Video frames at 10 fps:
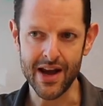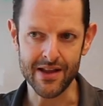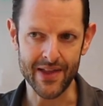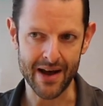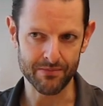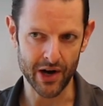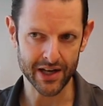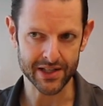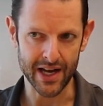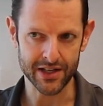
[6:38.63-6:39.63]
And in that
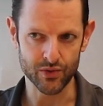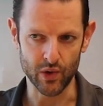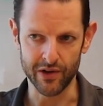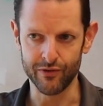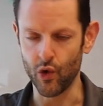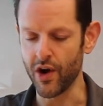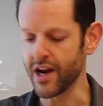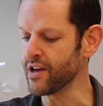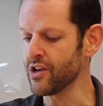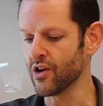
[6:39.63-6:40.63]
process, we'll
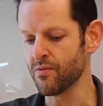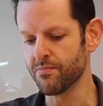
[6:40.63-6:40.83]
avoid, you know,